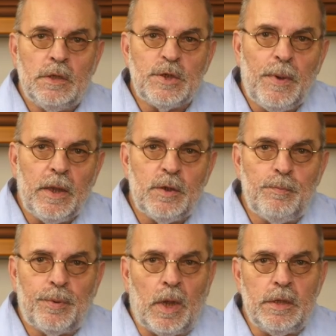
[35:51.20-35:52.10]
Despite the
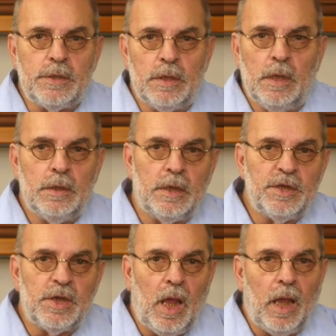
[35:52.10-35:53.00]
price that
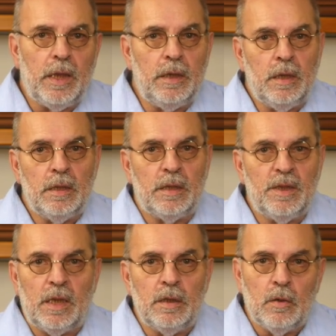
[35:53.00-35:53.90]
is higher than
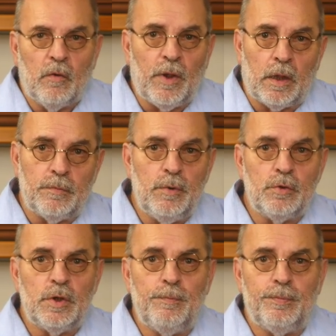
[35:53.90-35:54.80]
that of other
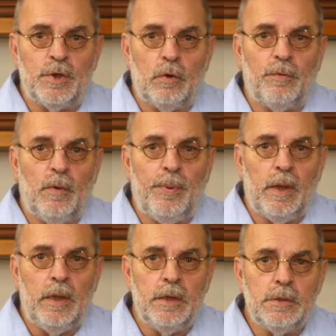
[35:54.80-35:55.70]
music software
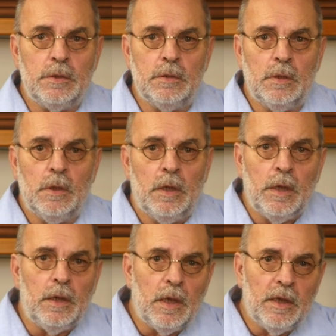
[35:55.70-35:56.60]
players,
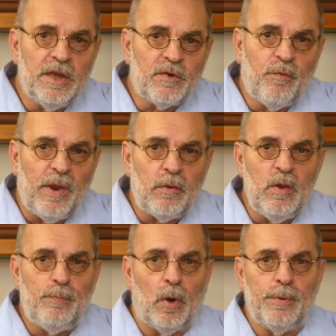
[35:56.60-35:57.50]
it is
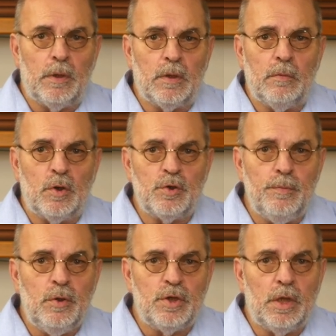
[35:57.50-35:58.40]
very popular amongst
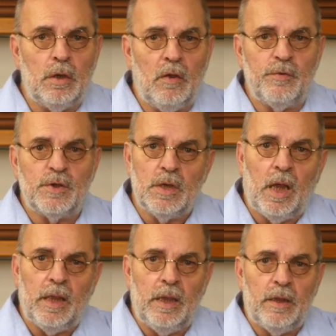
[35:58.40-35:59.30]
music lovers and
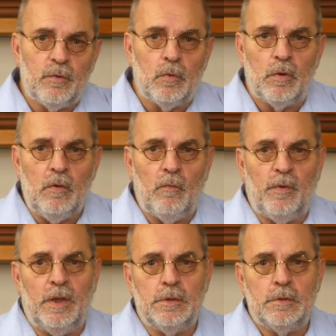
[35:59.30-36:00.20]
high-end audio
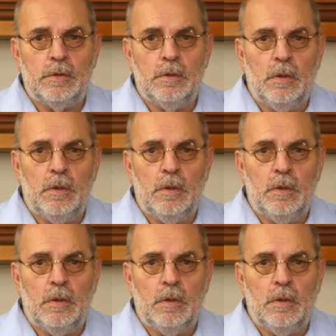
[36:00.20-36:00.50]
fans.